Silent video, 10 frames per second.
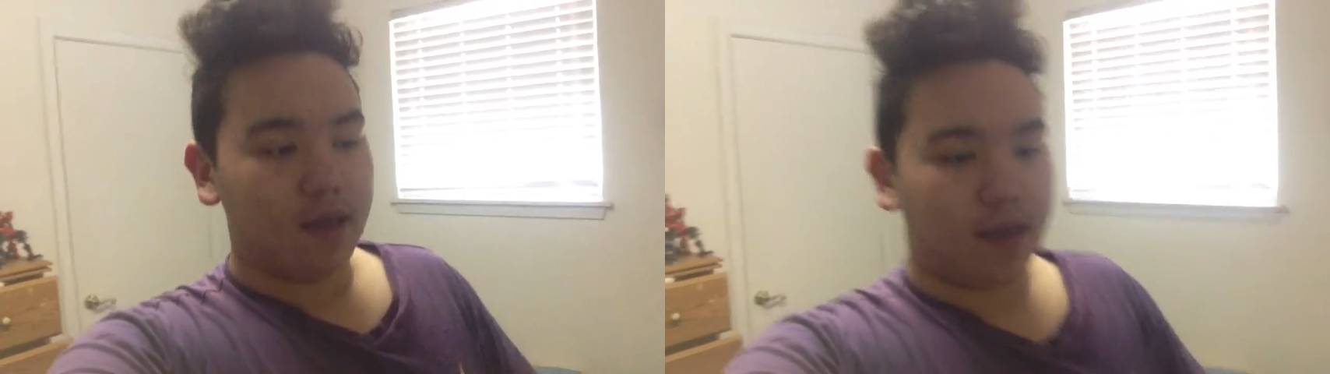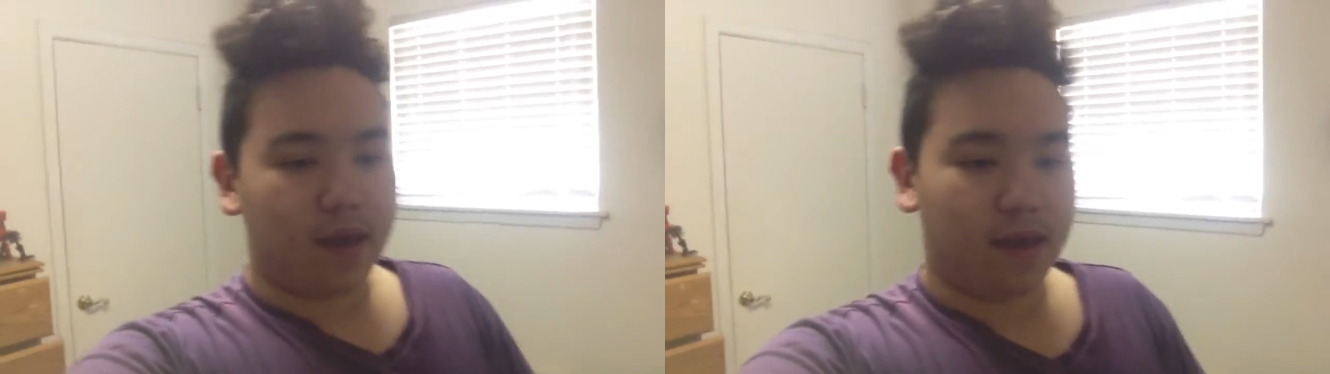
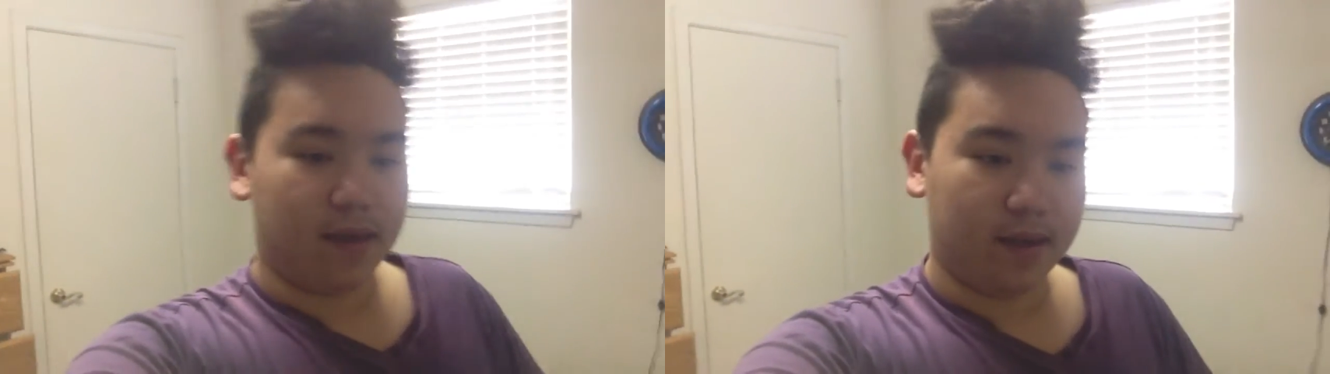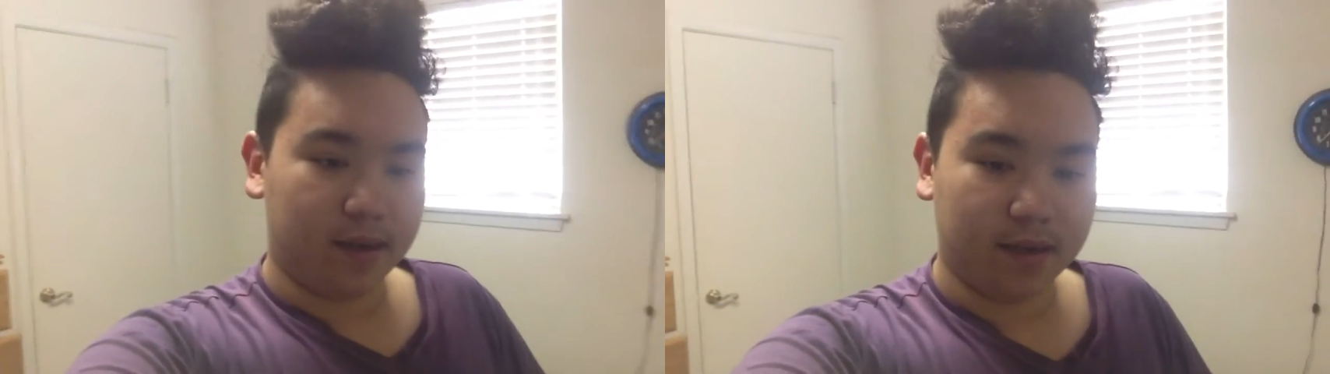
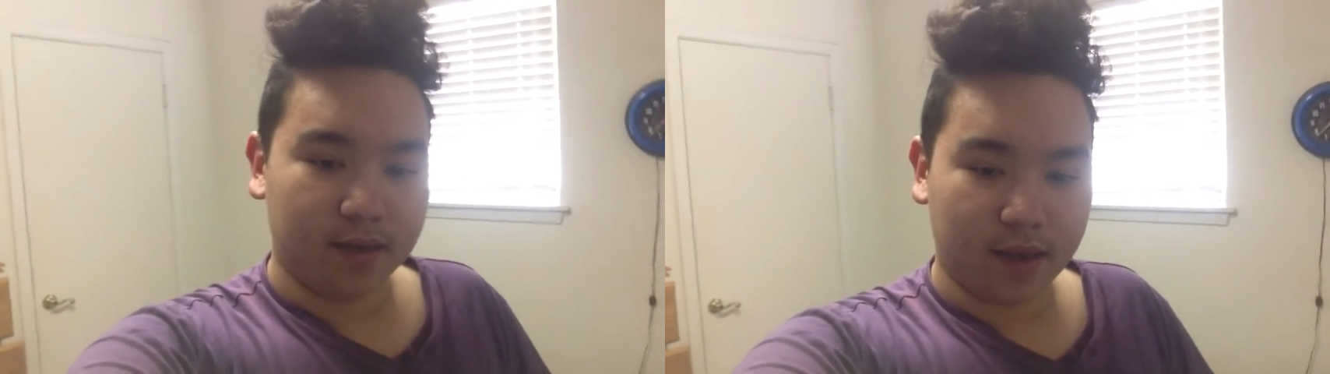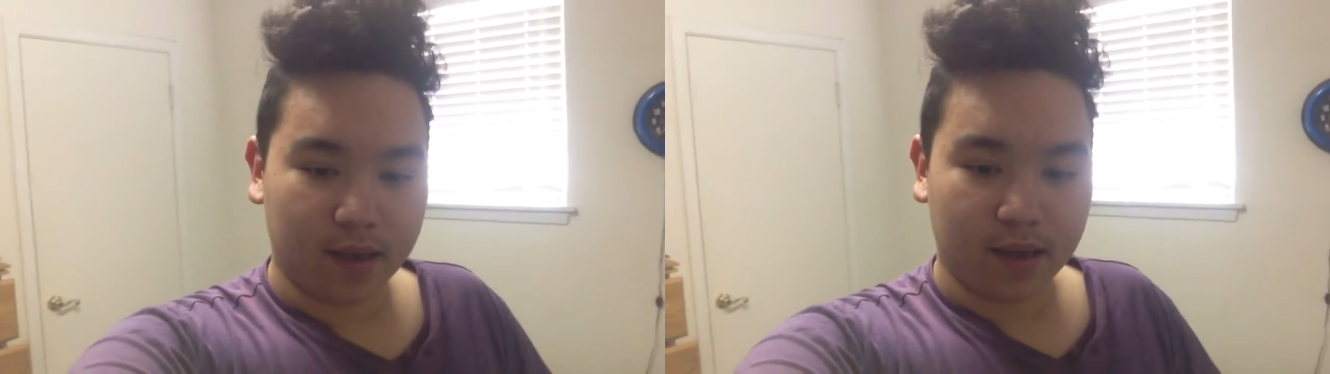And
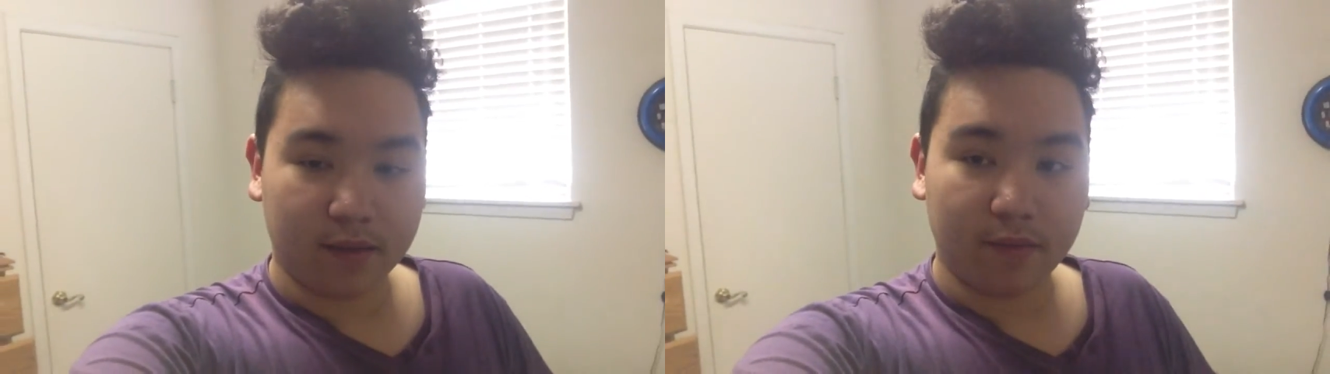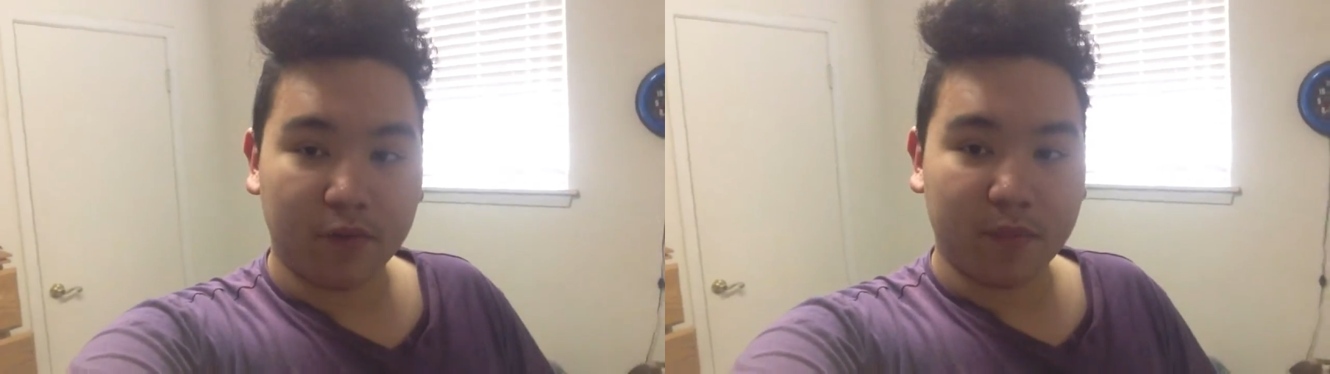
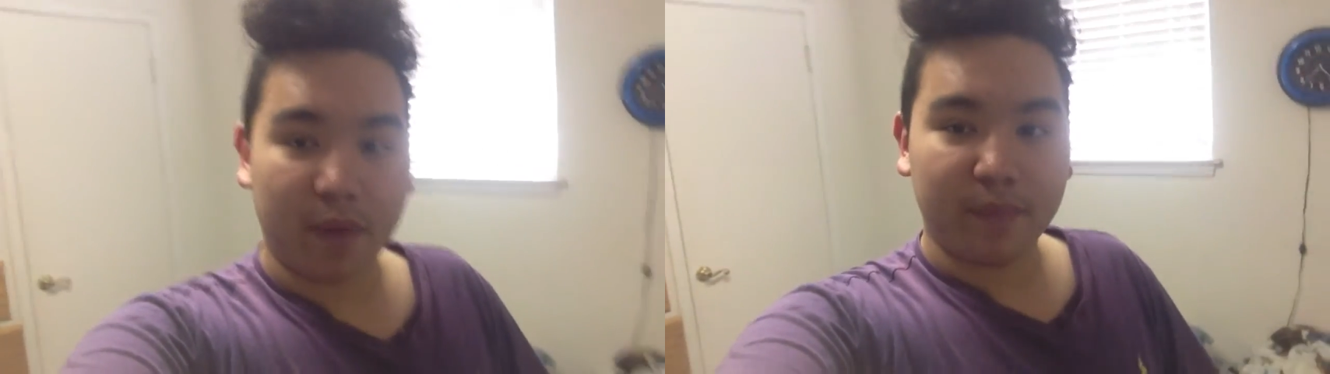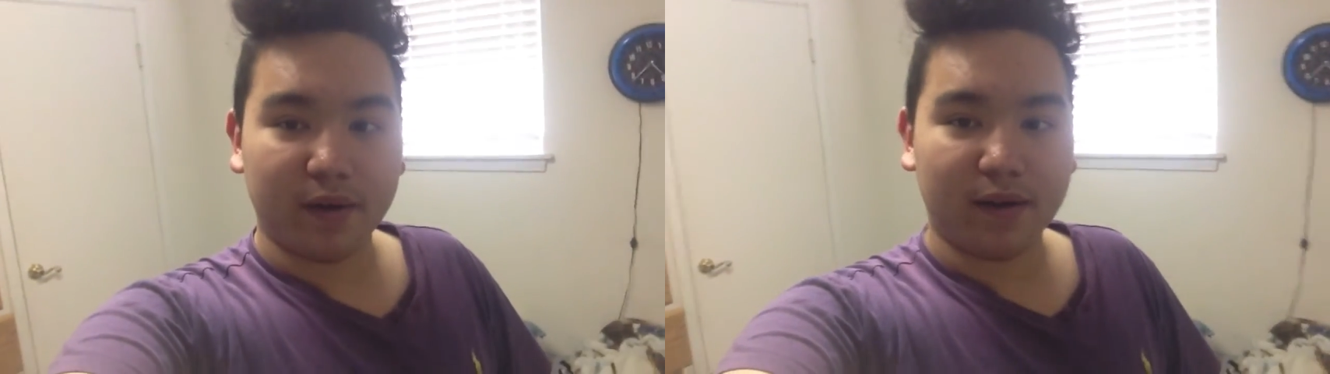
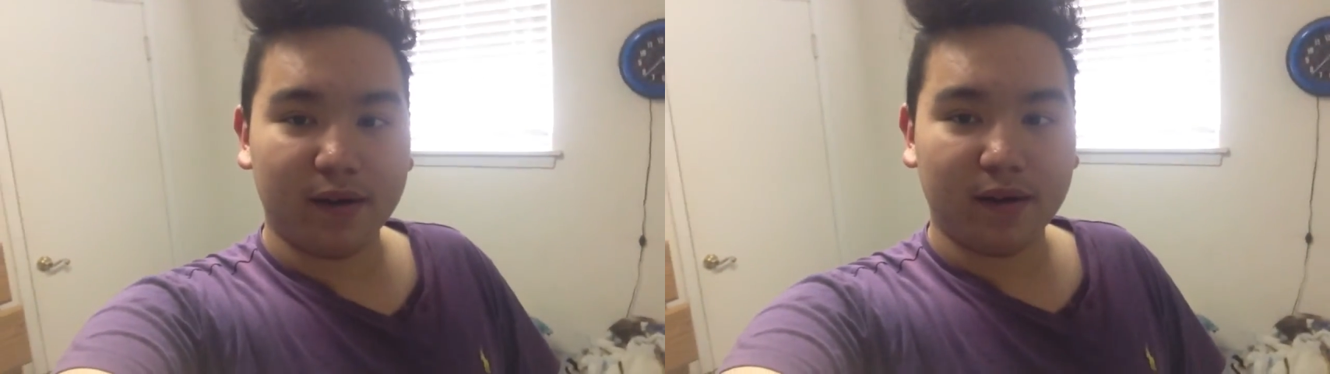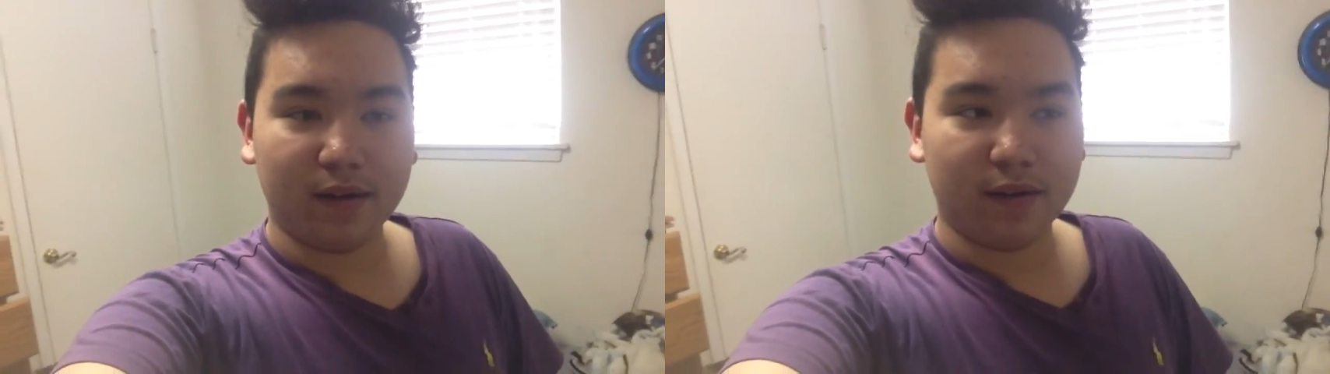remember,
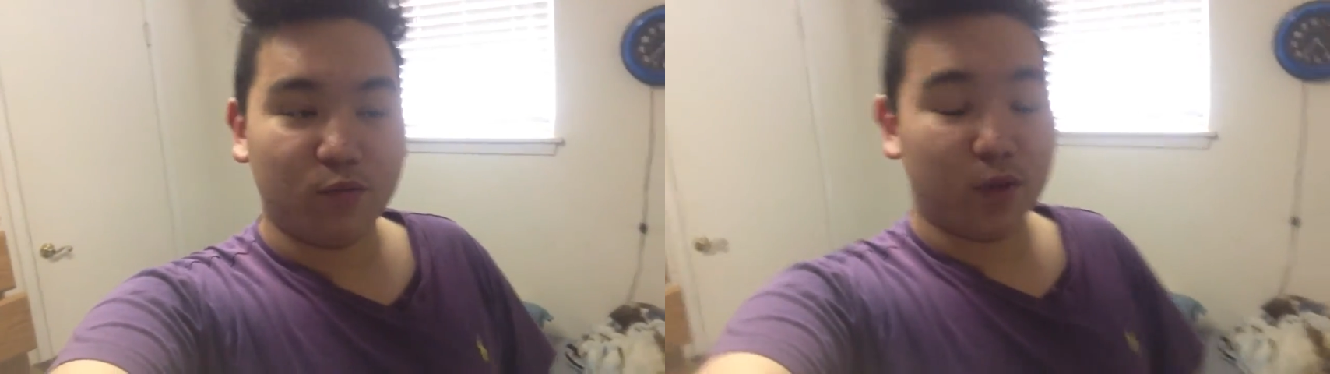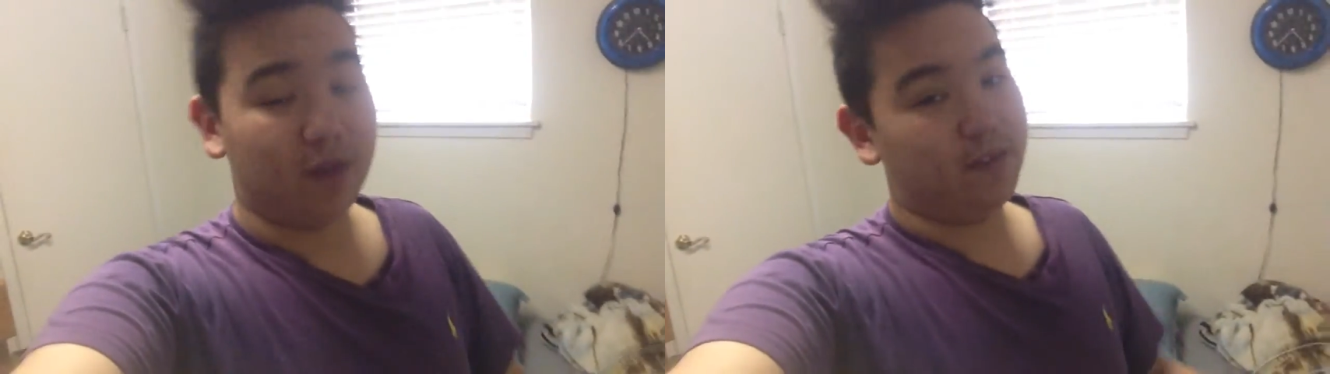
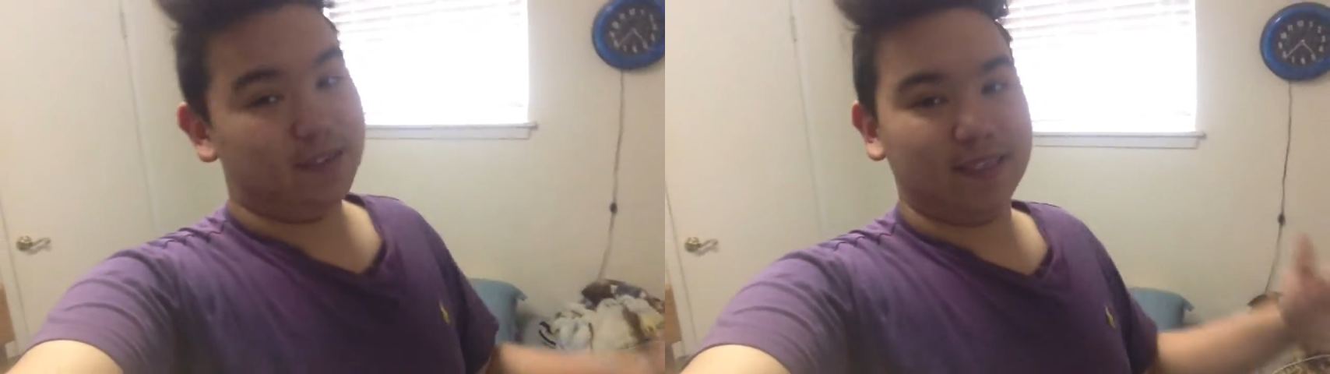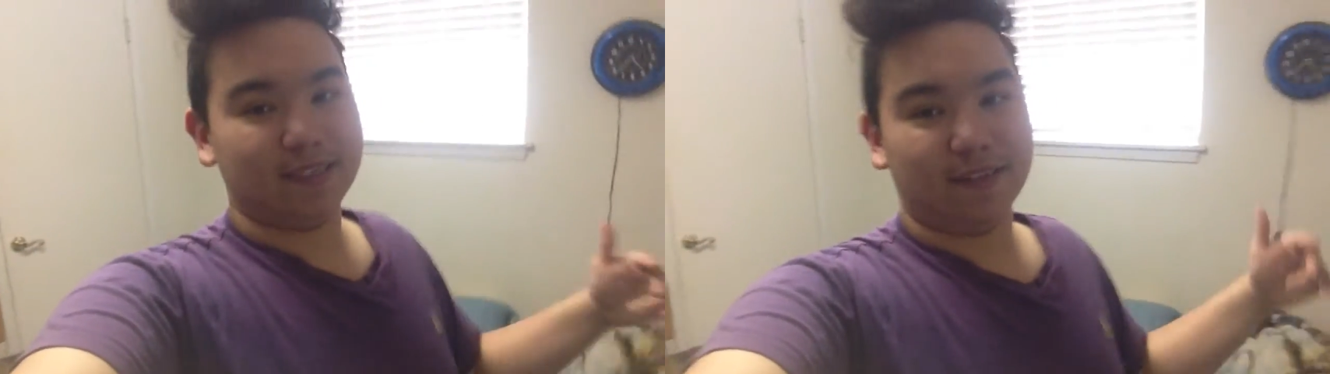if we reach
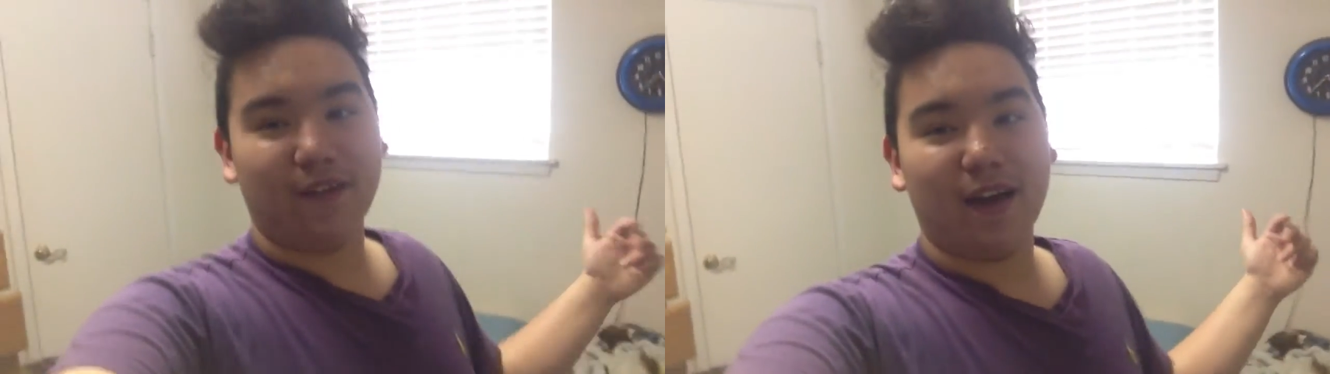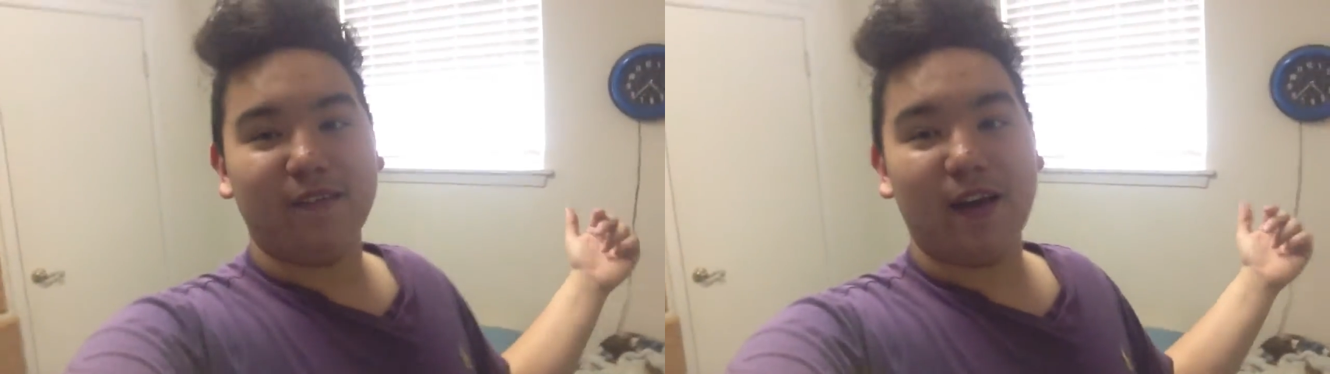
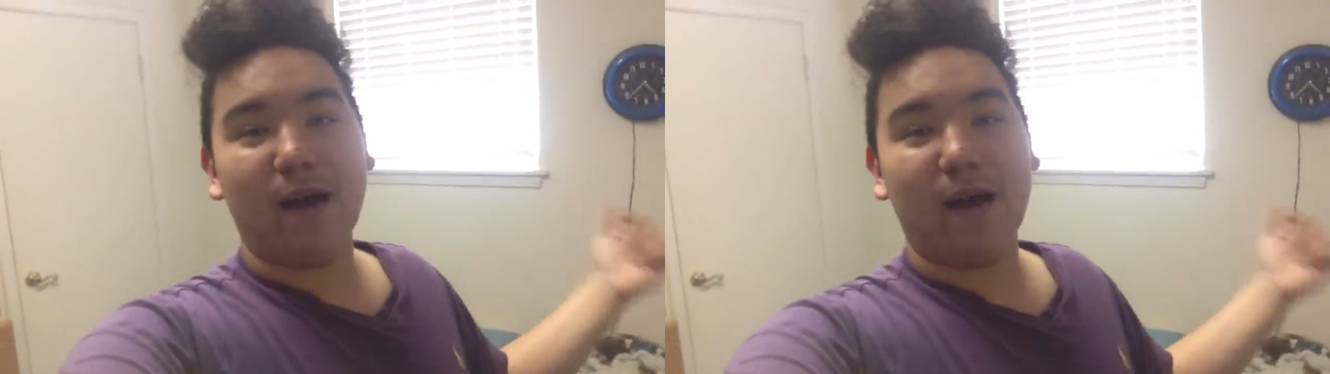65,